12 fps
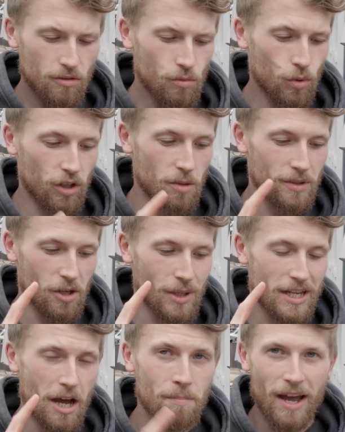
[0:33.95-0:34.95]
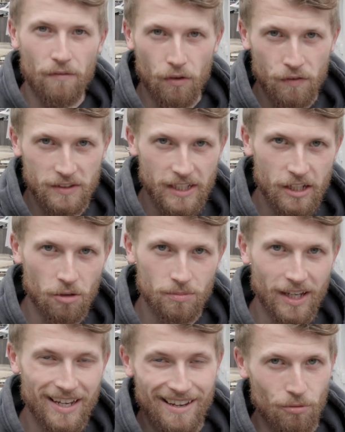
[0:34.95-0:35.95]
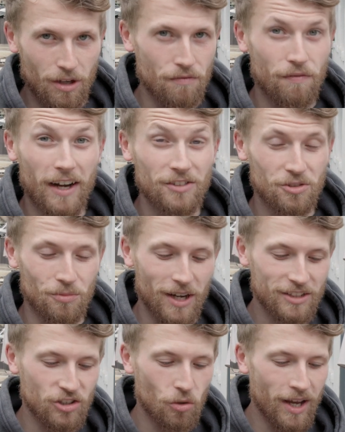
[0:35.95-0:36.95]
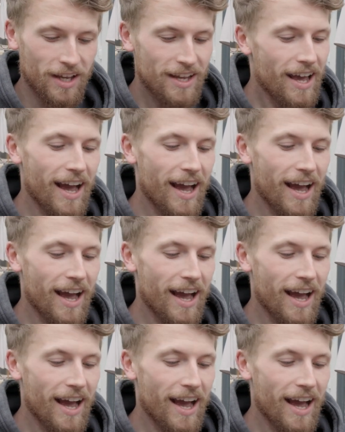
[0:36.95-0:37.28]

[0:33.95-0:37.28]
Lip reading: We're going to be doing a bit of a physique update if we can find somewhere to do it.